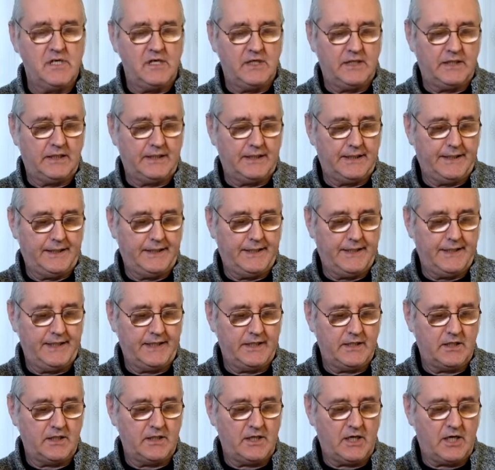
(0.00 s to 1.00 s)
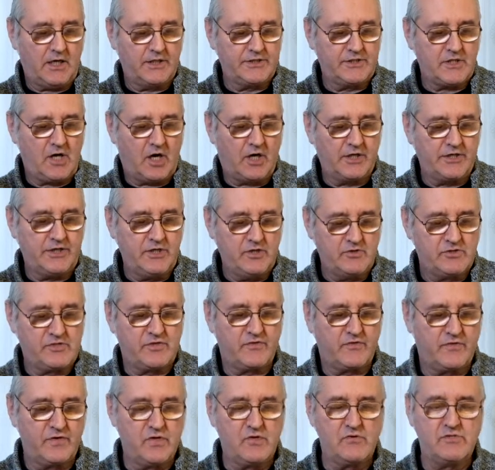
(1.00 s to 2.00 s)
uh, and I, I, I use the
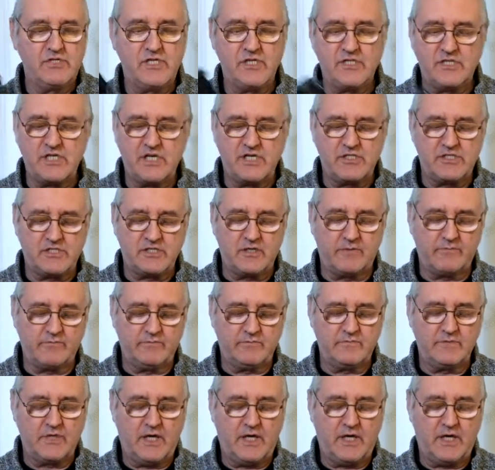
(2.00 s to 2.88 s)
Fuji system